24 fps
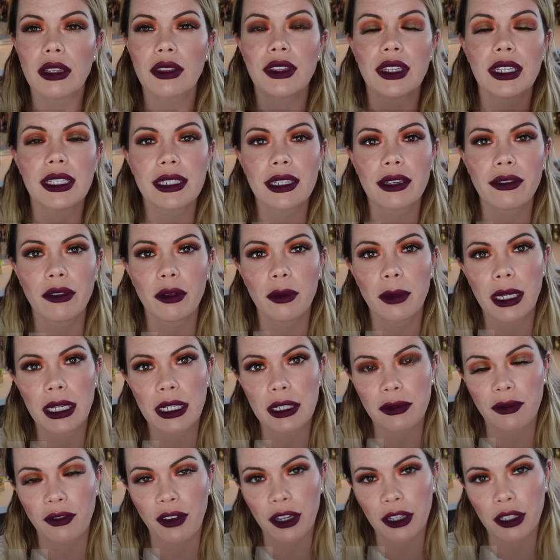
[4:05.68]
These have
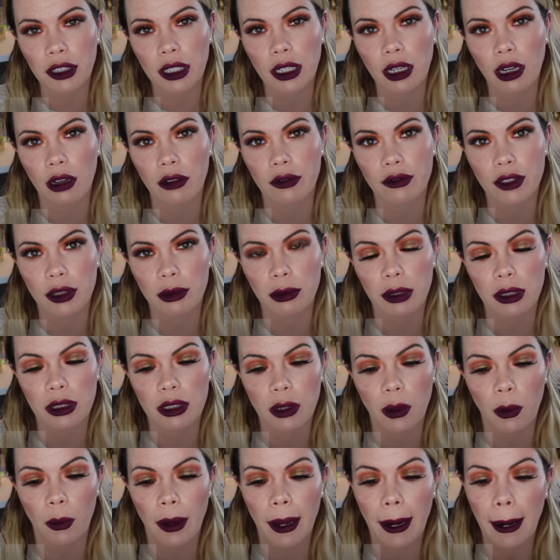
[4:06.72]
remained fairly comfortable
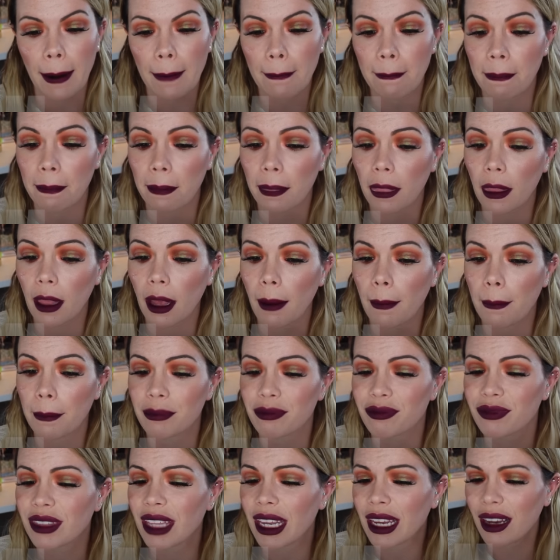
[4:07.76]
to wear
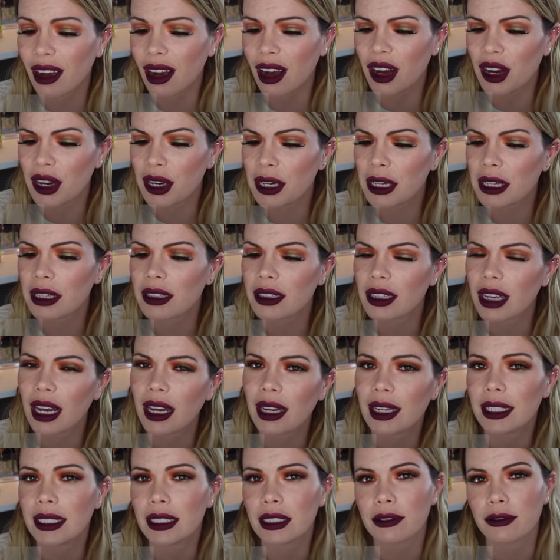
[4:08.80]
they are
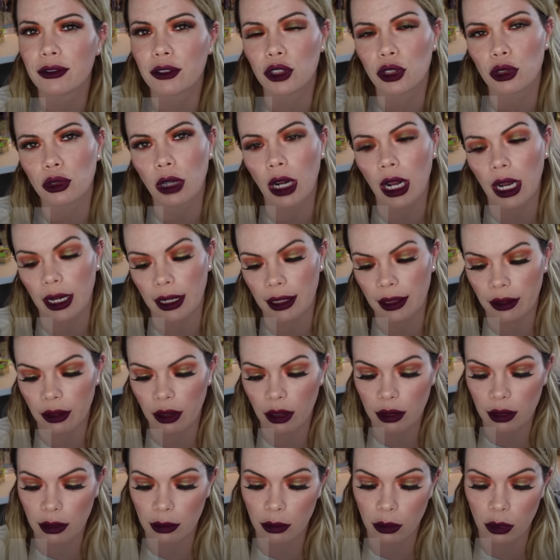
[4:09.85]
kind of dry. They're
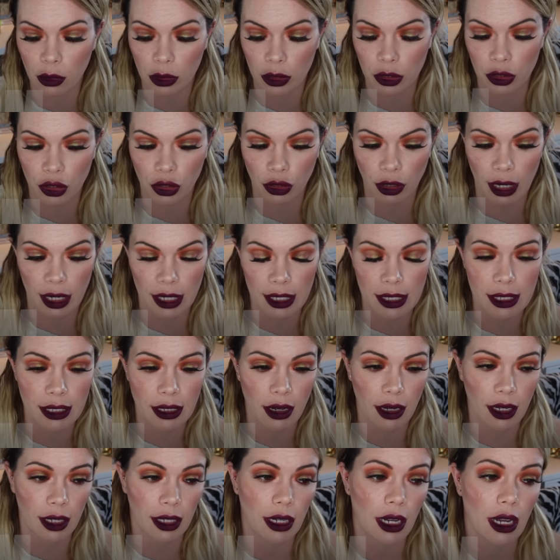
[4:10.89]
on the more dry
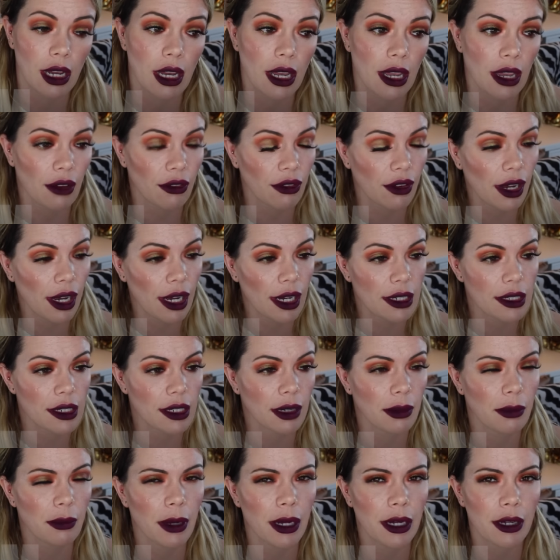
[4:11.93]
side. If I had to
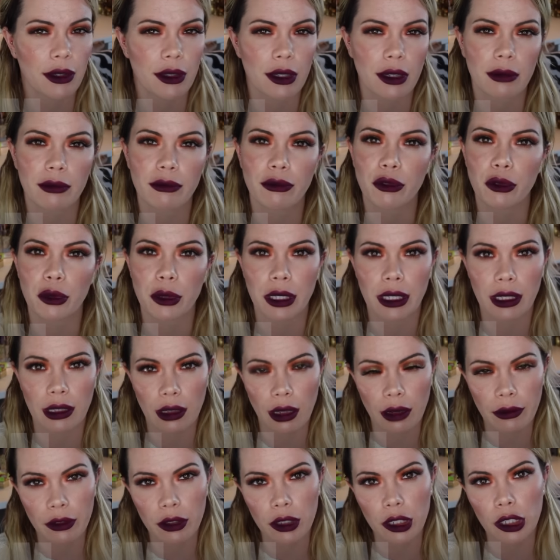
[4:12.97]
compare them for the
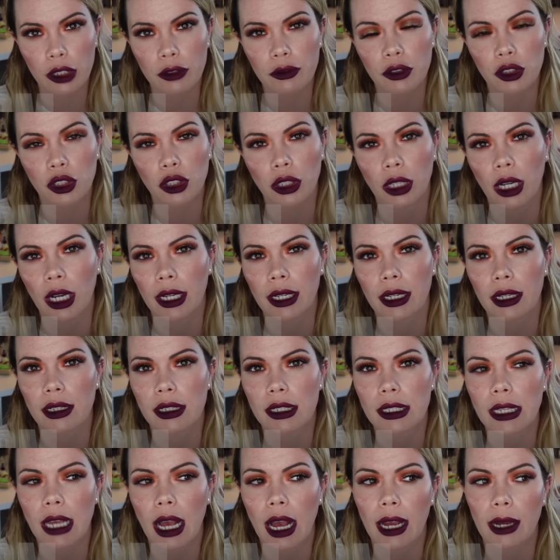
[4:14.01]
level of
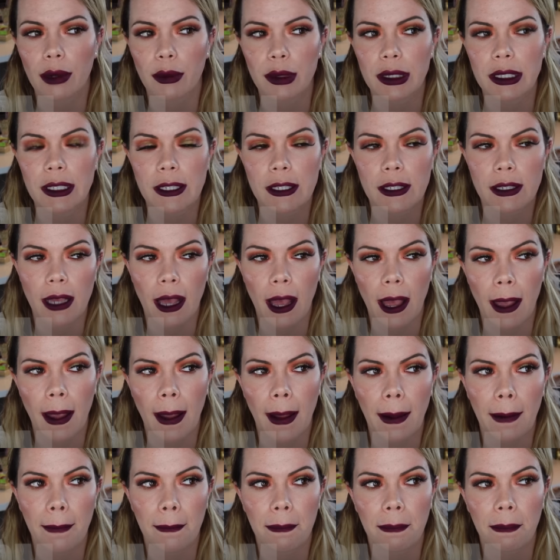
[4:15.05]
dryness, I would
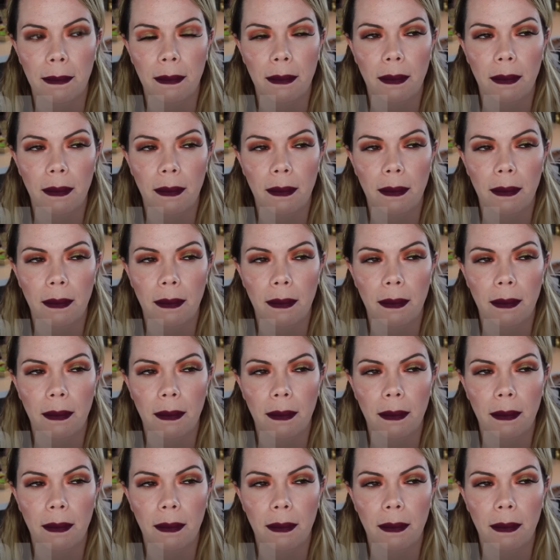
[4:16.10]
say